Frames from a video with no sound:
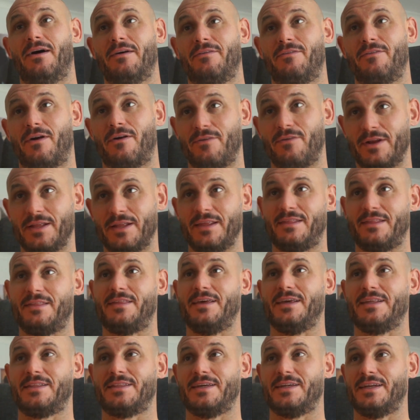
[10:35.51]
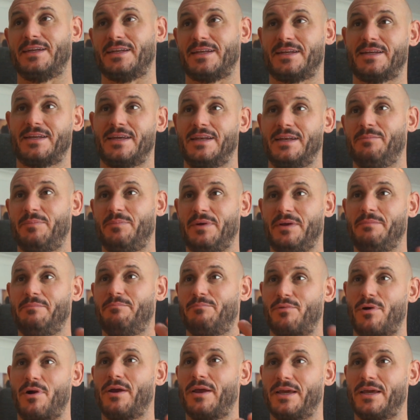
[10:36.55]
I really think that it can be
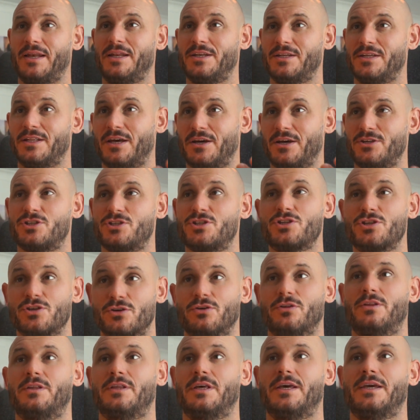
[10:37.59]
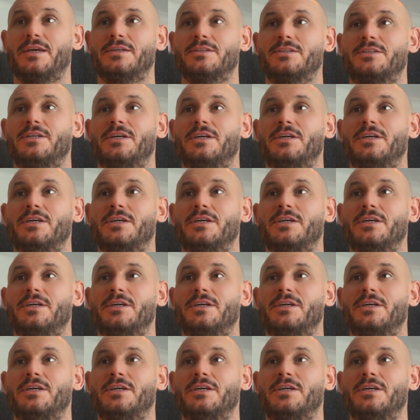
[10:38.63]
broken into those two things.